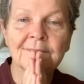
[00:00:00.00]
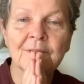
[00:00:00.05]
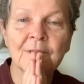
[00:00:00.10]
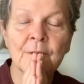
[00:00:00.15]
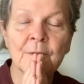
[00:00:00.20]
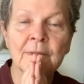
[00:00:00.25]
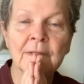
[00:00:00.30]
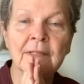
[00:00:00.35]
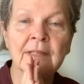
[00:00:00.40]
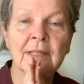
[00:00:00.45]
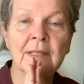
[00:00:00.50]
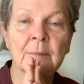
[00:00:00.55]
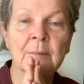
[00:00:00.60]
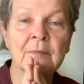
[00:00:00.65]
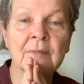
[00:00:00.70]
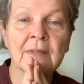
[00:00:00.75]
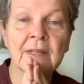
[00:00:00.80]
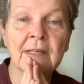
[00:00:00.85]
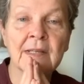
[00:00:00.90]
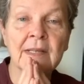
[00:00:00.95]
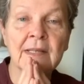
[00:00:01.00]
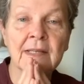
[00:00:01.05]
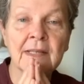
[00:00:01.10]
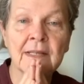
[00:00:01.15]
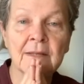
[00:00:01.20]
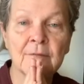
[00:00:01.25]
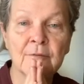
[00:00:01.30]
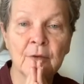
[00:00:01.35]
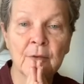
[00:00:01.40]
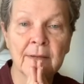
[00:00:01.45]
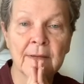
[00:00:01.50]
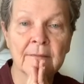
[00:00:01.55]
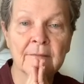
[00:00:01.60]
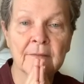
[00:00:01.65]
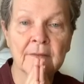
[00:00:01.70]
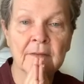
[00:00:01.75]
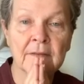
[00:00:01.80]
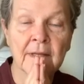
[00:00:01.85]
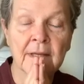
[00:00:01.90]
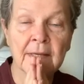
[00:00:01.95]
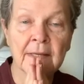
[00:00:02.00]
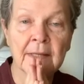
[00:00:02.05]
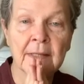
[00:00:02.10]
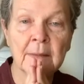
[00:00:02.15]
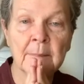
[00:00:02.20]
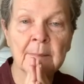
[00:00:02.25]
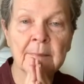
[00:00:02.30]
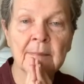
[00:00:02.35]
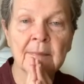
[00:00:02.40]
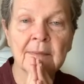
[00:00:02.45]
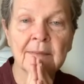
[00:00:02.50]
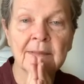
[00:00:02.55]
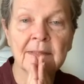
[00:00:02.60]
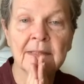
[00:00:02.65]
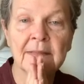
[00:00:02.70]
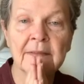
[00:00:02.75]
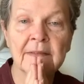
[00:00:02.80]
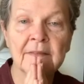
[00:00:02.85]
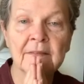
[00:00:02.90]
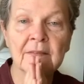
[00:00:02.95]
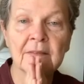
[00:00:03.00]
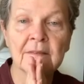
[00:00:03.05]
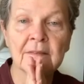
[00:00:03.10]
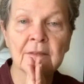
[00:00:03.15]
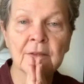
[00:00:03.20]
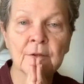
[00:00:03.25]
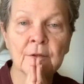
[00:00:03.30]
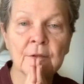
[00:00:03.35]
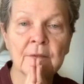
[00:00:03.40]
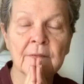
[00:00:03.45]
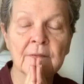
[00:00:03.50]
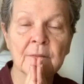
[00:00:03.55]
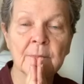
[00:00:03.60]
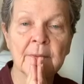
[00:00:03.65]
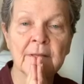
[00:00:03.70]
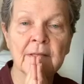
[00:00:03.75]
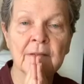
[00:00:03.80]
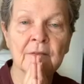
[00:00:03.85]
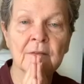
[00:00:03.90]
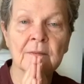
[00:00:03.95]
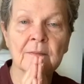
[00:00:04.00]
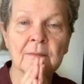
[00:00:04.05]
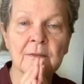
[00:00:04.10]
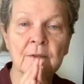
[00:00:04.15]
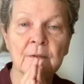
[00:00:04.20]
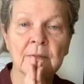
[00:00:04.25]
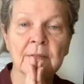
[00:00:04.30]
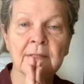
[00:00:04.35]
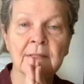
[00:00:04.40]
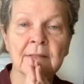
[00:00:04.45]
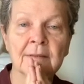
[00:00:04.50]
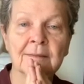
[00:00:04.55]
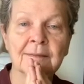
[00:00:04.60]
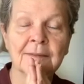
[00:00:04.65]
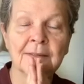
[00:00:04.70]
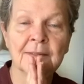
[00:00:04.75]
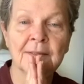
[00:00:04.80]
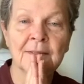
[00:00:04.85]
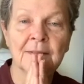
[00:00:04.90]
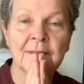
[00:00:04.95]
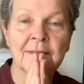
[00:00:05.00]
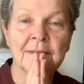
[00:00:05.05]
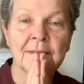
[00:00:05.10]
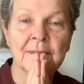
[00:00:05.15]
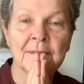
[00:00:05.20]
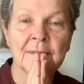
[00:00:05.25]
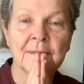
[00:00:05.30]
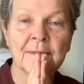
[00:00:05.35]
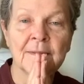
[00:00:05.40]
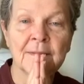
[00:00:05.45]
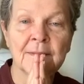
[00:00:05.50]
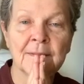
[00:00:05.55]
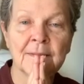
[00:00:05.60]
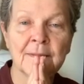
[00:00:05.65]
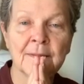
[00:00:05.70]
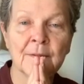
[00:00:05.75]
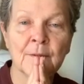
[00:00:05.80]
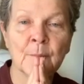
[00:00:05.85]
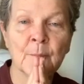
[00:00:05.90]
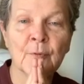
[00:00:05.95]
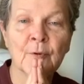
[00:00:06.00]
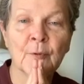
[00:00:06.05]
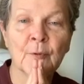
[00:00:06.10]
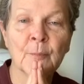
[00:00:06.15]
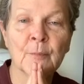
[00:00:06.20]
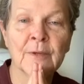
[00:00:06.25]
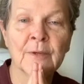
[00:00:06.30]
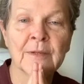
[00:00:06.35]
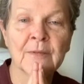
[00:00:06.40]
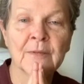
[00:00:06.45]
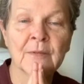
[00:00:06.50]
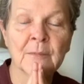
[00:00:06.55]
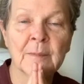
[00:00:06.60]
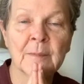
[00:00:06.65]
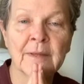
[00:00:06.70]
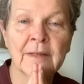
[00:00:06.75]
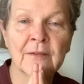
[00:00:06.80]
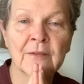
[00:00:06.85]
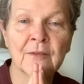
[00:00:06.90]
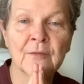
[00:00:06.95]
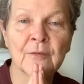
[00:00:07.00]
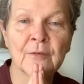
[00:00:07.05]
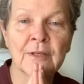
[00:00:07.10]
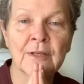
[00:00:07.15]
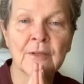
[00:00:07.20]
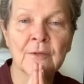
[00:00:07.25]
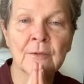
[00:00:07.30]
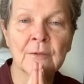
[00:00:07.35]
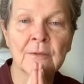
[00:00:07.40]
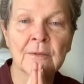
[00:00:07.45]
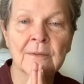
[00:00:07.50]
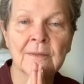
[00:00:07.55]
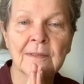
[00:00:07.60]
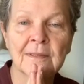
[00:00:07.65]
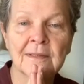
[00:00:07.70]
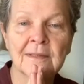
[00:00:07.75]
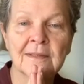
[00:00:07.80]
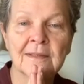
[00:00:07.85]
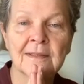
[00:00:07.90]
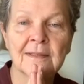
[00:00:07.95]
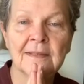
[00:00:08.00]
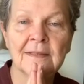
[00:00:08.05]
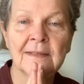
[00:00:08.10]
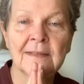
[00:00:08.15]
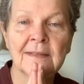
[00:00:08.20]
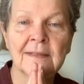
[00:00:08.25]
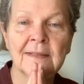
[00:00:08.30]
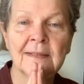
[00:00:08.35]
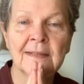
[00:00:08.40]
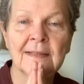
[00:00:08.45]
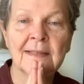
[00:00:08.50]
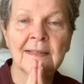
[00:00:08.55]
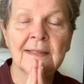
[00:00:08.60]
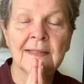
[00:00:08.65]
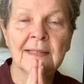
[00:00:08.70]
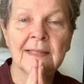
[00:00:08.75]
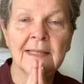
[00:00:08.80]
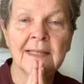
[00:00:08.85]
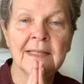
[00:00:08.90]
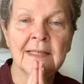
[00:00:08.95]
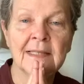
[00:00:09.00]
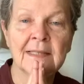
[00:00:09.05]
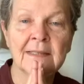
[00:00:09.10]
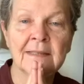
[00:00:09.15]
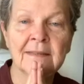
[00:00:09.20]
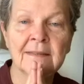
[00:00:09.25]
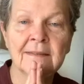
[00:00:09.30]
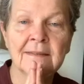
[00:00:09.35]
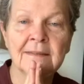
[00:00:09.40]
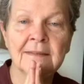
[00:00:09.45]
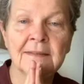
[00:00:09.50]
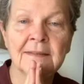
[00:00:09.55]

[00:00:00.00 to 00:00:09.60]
You can keep sitting if you have the time, and this is a good space. You're in an appropriate space for you. And